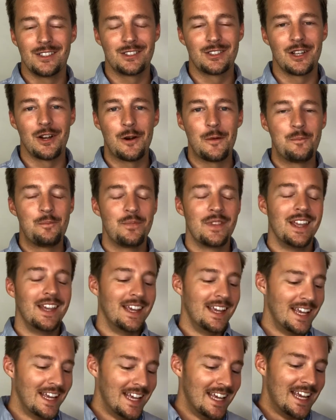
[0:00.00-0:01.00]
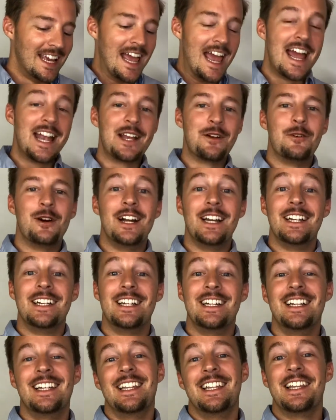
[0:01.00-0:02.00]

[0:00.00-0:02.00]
So anyway,